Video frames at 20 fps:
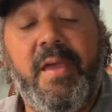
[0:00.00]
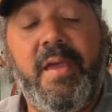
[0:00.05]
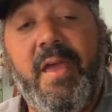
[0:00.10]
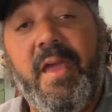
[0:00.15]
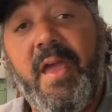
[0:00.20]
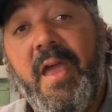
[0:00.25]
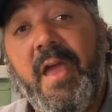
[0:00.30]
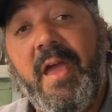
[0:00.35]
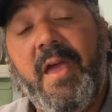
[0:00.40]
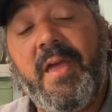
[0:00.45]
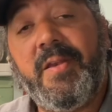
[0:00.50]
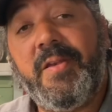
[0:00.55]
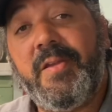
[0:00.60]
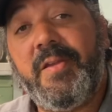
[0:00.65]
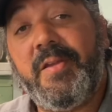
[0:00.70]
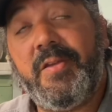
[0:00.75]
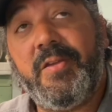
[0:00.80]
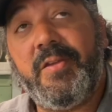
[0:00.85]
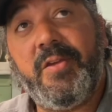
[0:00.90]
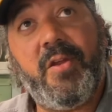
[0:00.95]
And,
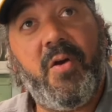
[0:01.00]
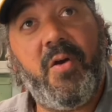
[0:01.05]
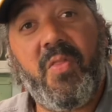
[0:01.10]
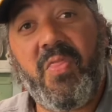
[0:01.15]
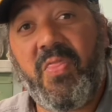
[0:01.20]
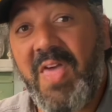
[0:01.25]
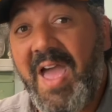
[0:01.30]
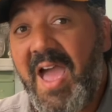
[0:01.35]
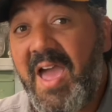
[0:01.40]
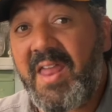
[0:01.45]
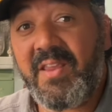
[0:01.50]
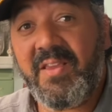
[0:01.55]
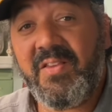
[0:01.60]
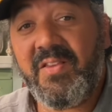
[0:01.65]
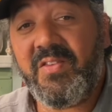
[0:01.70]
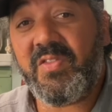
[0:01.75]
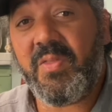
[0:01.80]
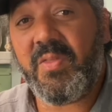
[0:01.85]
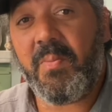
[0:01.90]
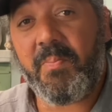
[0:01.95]
you know, that
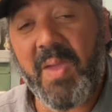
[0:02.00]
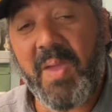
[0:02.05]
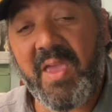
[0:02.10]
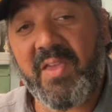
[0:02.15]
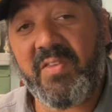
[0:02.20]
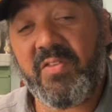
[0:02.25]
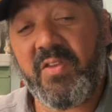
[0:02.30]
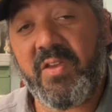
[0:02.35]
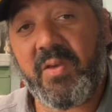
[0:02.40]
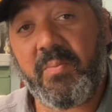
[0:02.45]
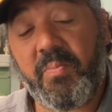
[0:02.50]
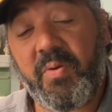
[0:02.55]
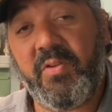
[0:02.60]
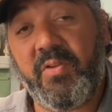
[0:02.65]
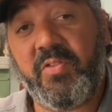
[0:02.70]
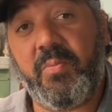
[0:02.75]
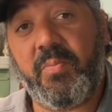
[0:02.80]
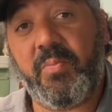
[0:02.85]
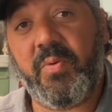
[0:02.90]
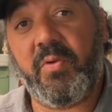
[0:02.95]
is the basic
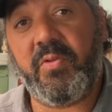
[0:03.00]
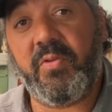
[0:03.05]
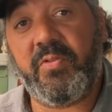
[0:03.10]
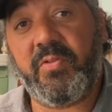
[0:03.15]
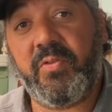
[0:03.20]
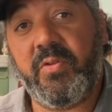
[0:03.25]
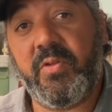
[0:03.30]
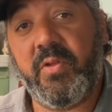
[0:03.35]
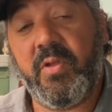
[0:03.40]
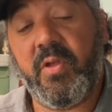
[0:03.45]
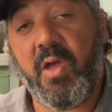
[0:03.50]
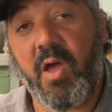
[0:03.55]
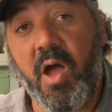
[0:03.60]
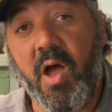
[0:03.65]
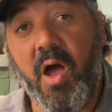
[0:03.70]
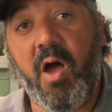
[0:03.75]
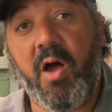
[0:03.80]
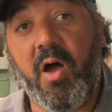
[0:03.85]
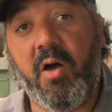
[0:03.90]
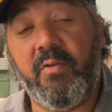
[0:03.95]
principles
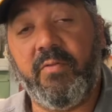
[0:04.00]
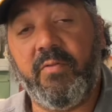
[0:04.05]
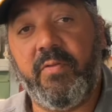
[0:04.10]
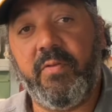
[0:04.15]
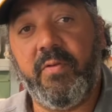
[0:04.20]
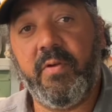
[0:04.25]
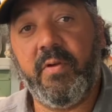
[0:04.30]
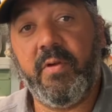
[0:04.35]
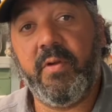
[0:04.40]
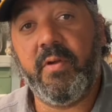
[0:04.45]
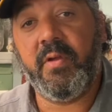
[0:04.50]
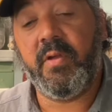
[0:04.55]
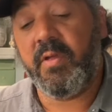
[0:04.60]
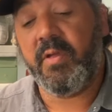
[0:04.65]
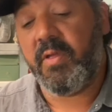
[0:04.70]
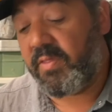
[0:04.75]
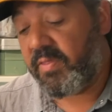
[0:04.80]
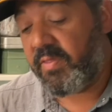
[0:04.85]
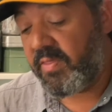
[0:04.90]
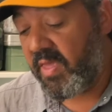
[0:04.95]
of
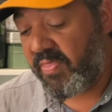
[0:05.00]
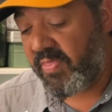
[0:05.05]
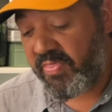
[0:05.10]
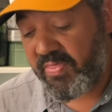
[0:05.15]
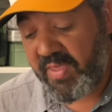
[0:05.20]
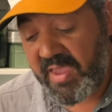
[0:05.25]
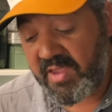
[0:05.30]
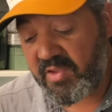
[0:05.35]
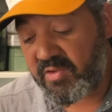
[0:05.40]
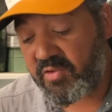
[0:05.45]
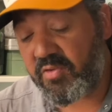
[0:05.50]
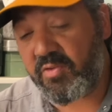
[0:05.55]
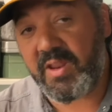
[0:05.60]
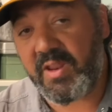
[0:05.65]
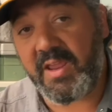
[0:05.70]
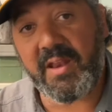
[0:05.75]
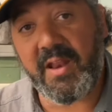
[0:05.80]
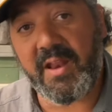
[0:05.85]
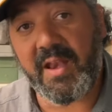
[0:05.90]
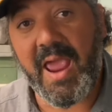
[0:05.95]
the things you
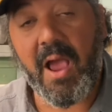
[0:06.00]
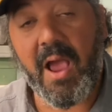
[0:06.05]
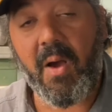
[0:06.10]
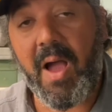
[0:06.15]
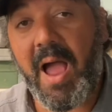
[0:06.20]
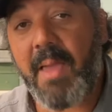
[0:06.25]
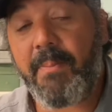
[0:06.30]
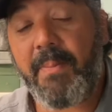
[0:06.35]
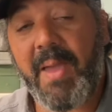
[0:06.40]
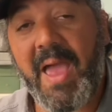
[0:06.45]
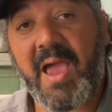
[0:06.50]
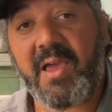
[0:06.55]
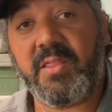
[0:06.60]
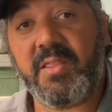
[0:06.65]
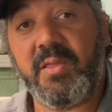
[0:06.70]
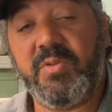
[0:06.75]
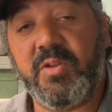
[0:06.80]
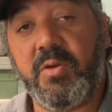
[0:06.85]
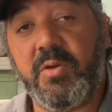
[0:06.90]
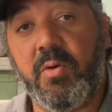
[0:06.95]
need and how I pack
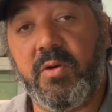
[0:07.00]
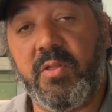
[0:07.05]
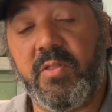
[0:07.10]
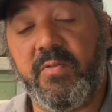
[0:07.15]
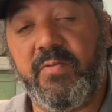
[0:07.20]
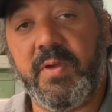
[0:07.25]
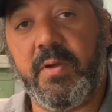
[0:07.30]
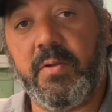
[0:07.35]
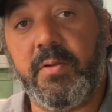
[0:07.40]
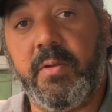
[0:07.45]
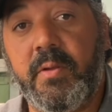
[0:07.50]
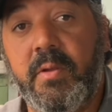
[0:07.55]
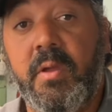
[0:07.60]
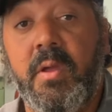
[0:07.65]
them to go into the field.